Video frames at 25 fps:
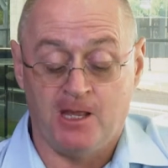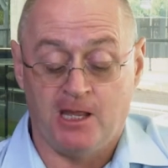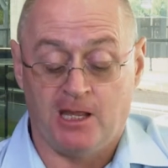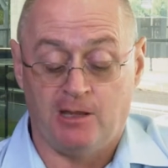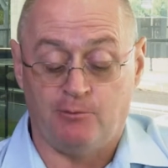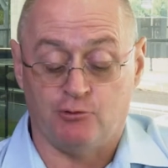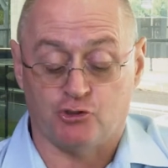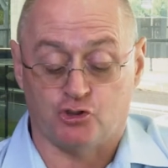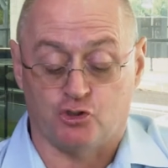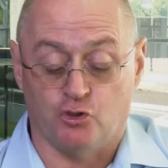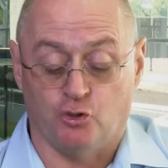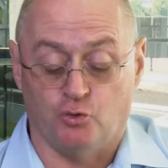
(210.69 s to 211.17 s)

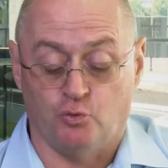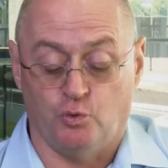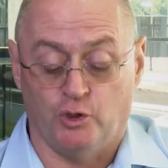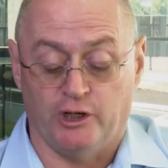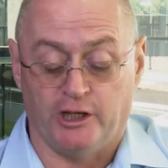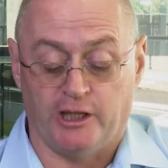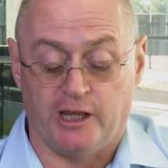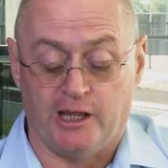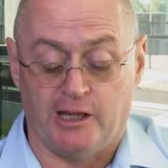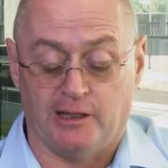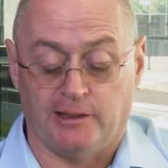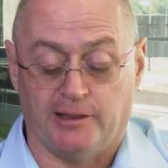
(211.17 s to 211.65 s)
He was good
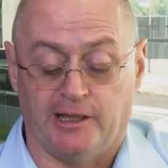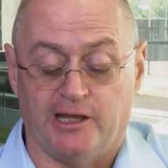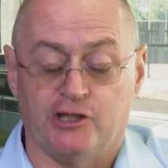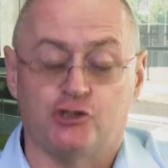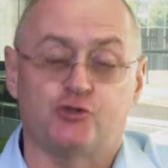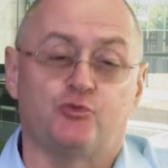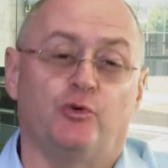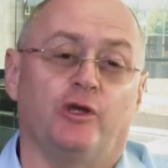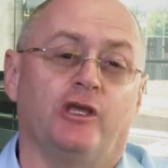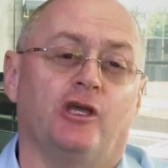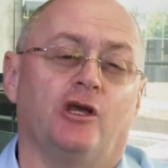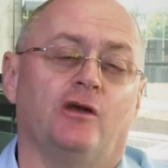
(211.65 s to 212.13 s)
winning here
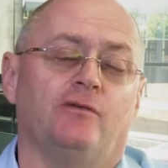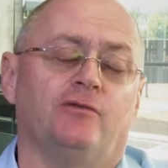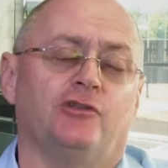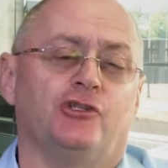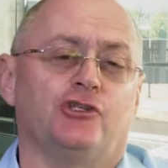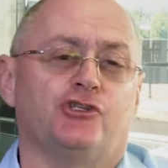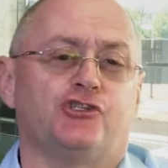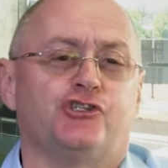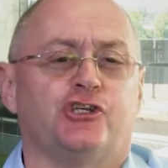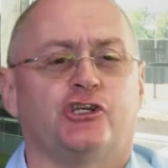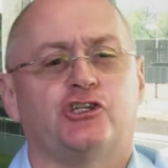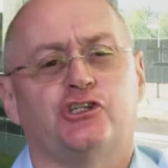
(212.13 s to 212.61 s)
last week over
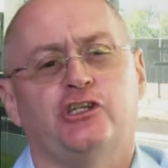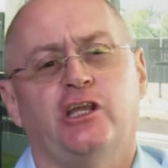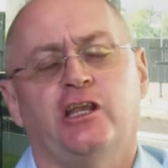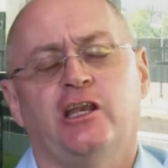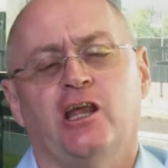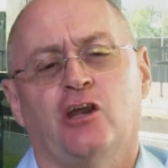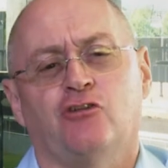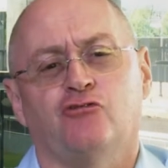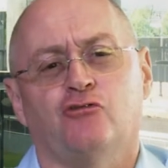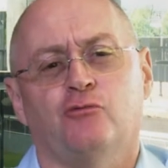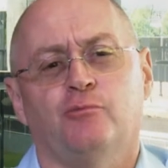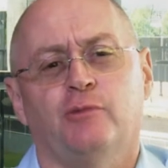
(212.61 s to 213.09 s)
the
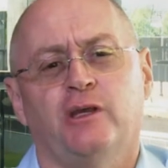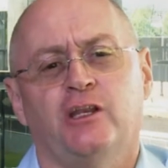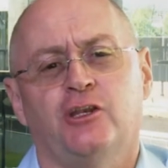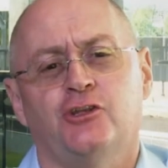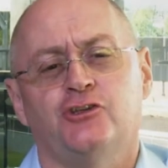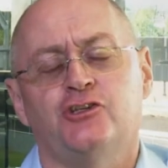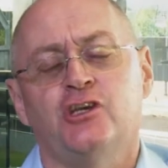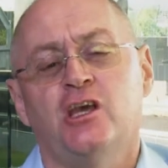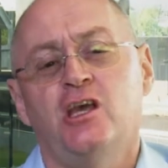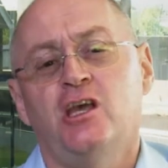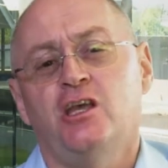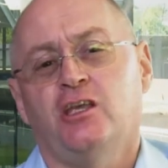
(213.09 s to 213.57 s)
1600
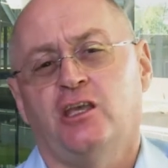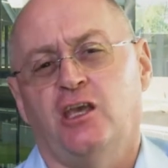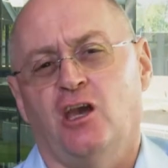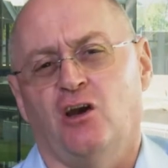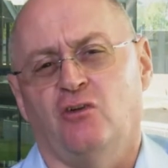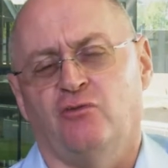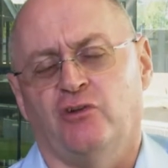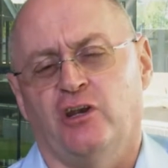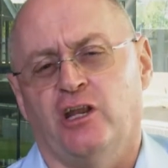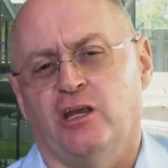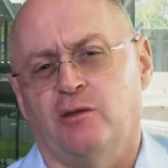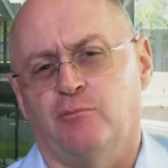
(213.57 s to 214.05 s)
metres.
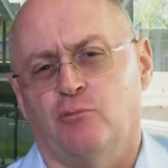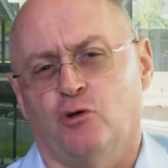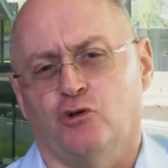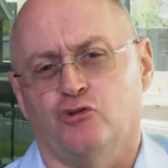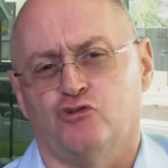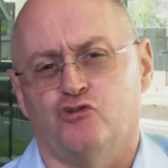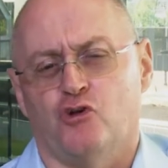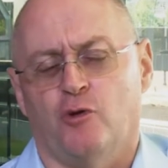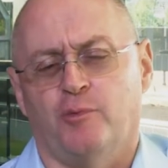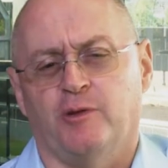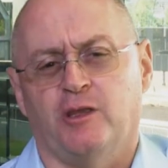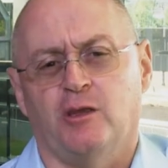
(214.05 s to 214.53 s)
Calvin
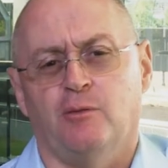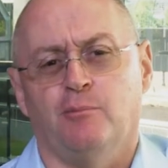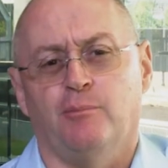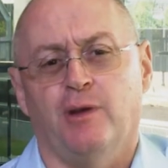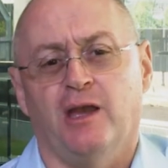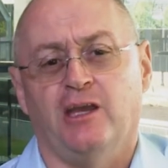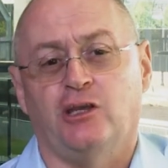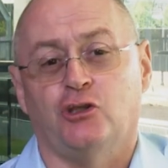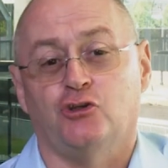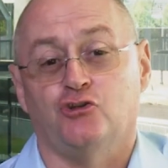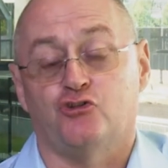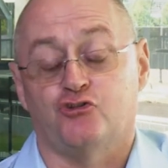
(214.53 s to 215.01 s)
Hickmott dropping him
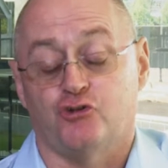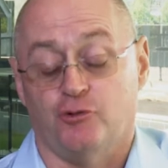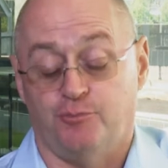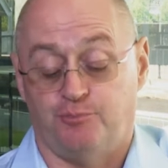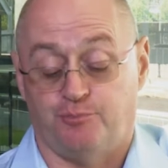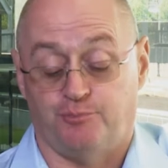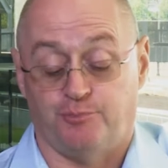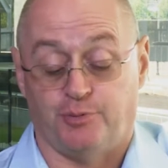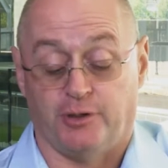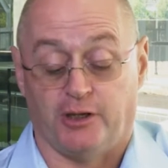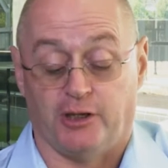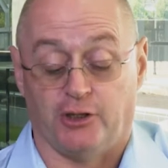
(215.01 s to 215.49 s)
back and trip
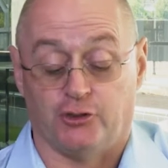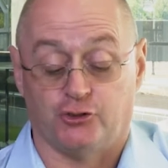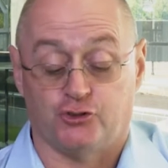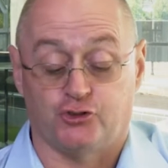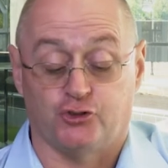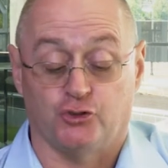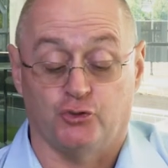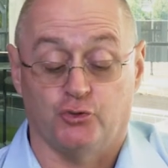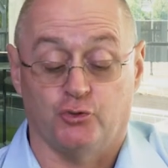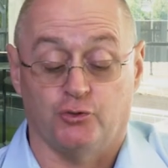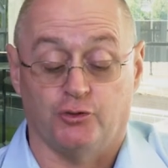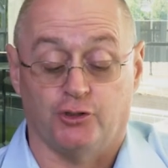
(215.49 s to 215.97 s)
uh,
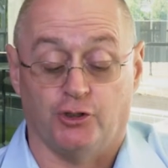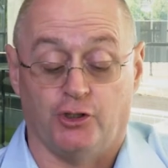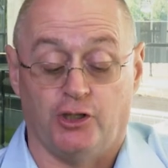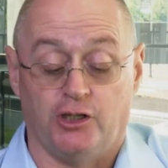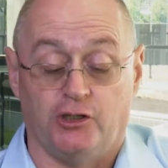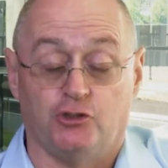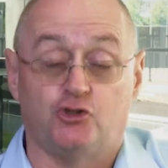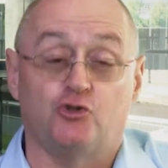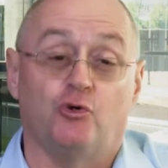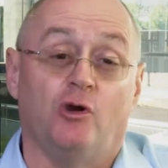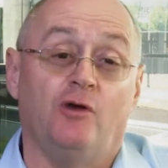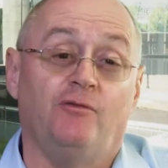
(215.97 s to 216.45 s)
to
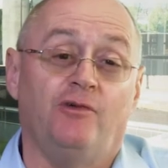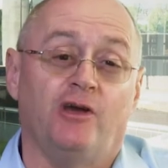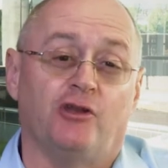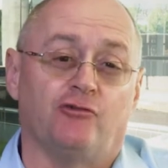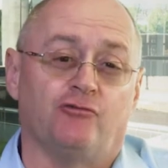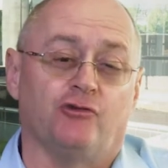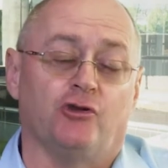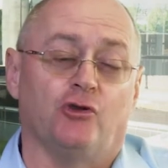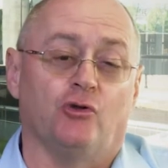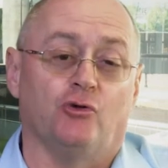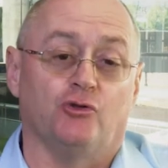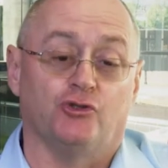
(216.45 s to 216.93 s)
the
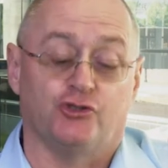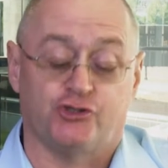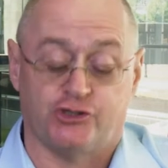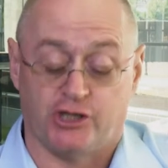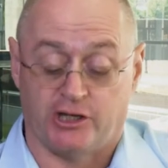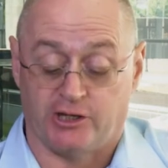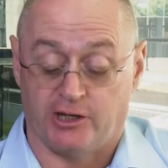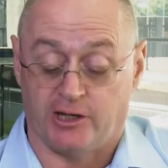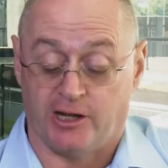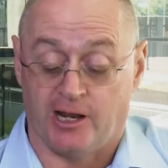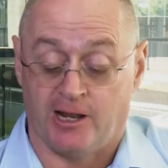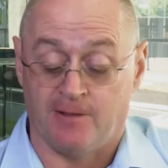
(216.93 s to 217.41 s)
1200 on
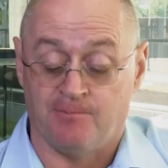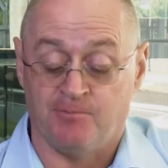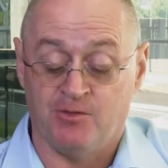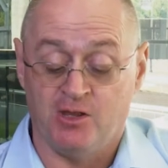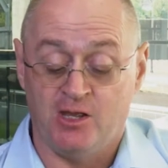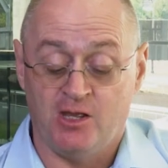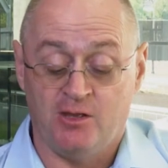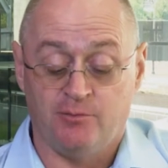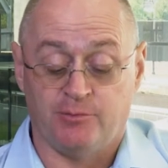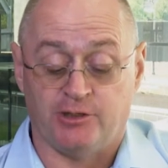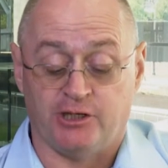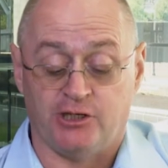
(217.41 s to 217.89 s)
Saturday.
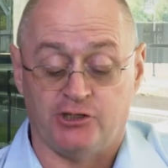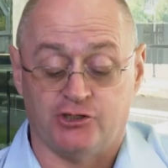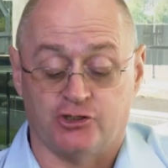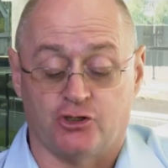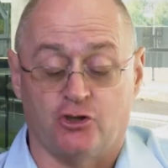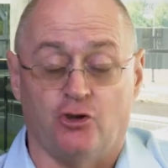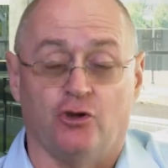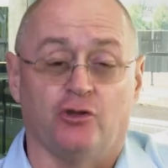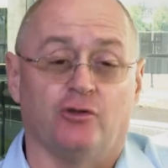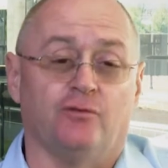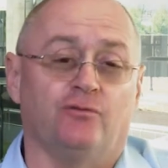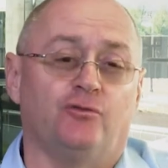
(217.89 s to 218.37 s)
But he's a
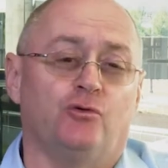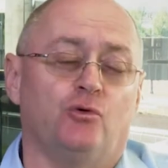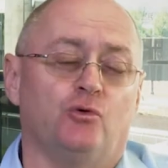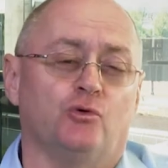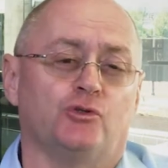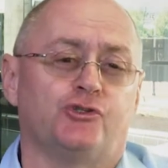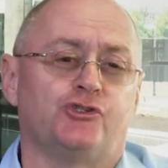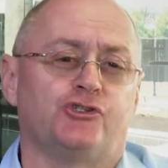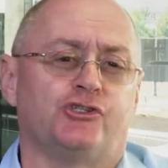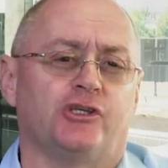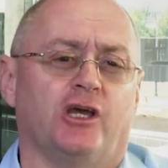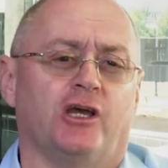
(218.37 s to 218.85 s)
kind of
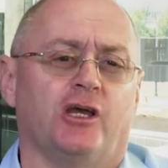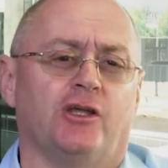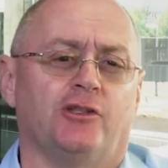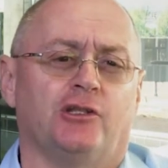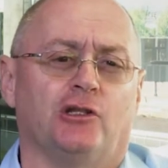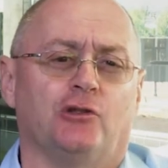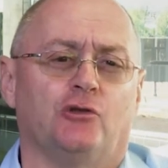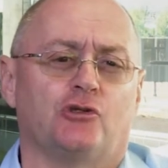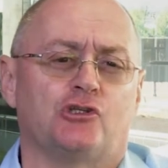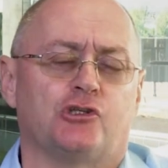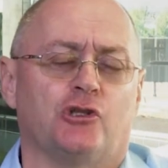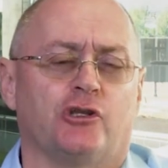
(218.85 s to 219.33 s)
horse uh,
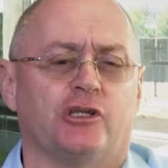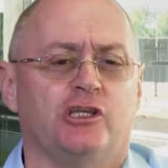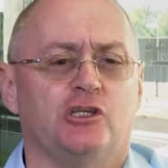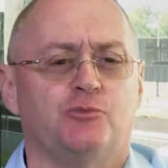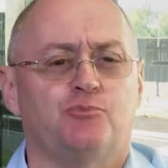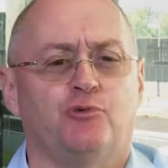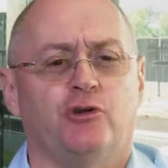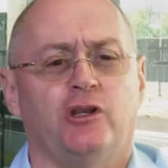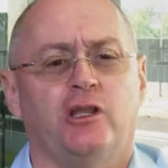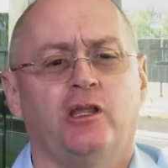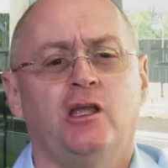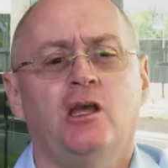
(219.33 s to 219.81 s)
that looks like he's
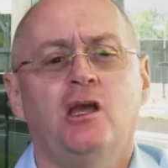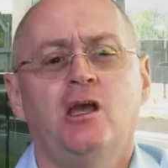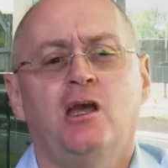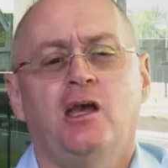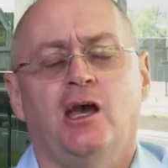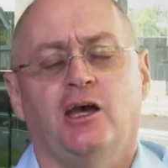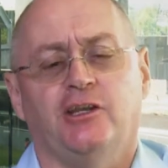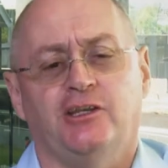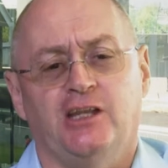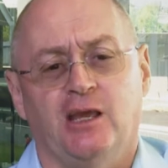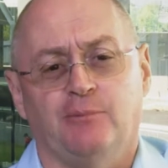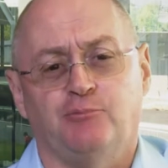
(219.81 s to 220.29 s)
pretty
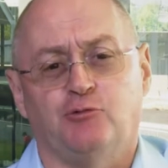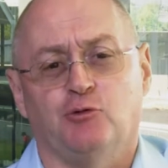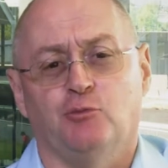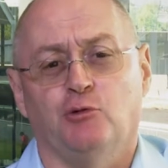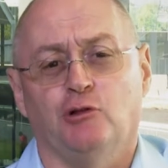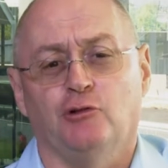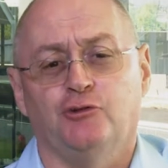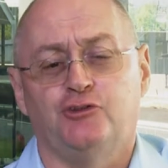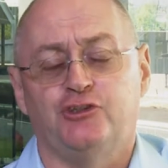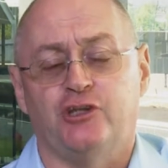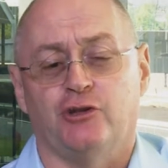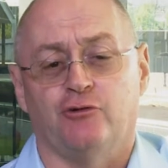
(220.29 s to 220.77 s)

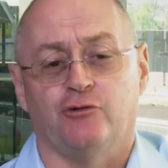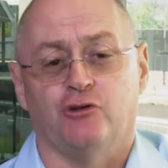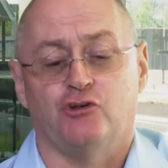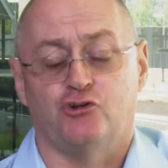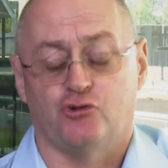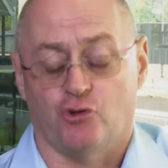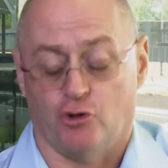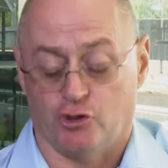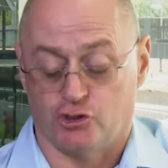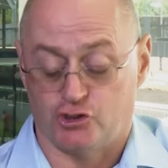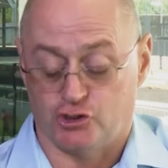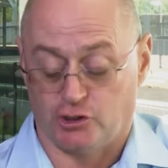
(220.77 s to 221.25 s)
adaptable. Terry
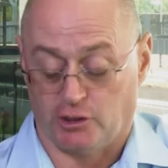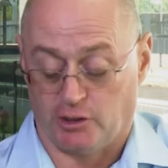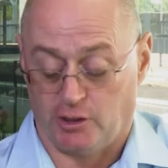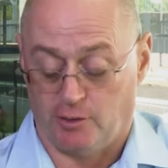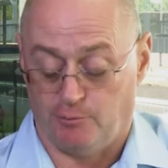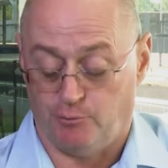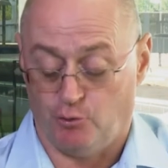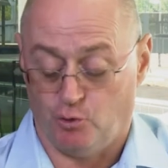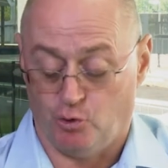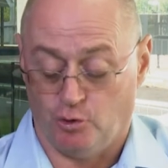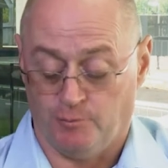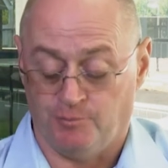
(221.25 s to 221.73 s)
Treichel
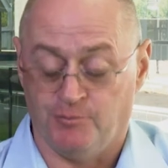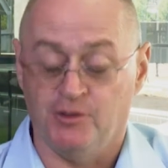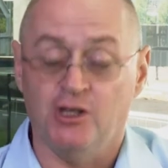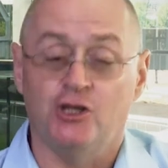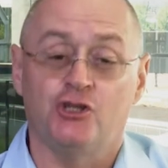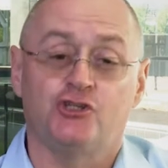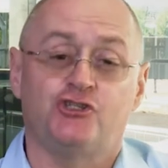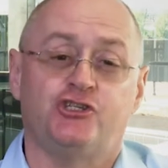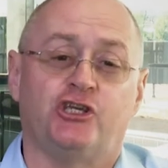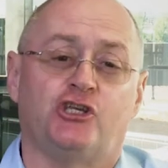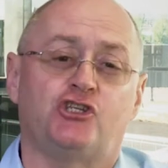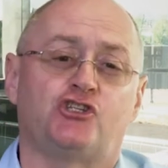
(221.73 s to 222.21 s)
aboard.
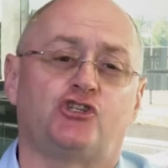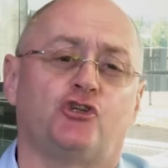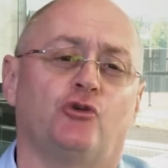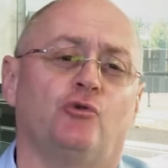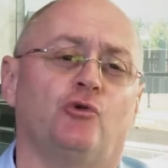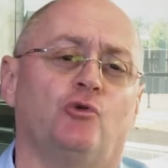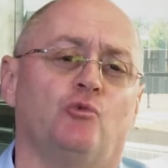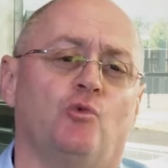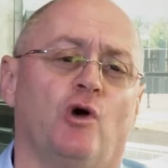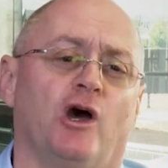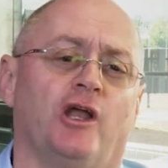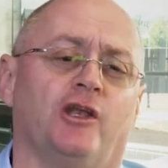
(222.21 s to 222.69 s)
6,
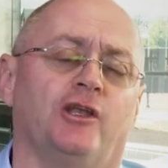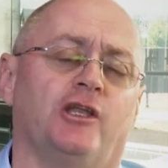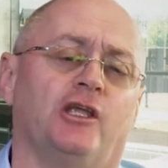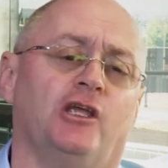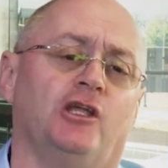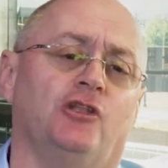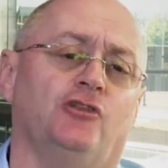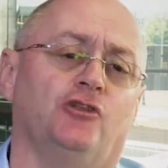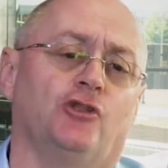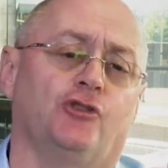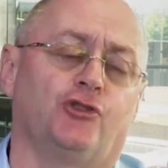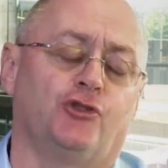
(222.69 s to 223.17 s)
2 and 1
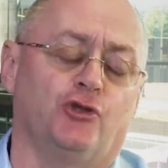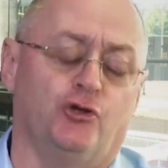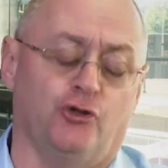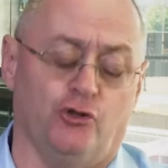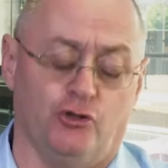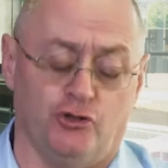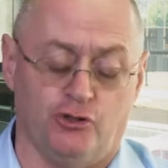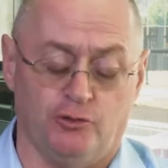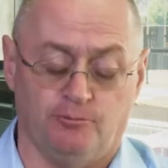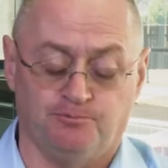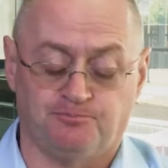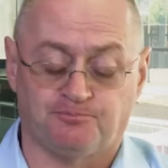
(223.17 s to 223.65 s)
in the
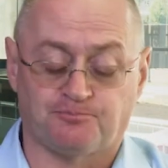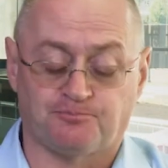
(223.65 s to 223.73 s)
third.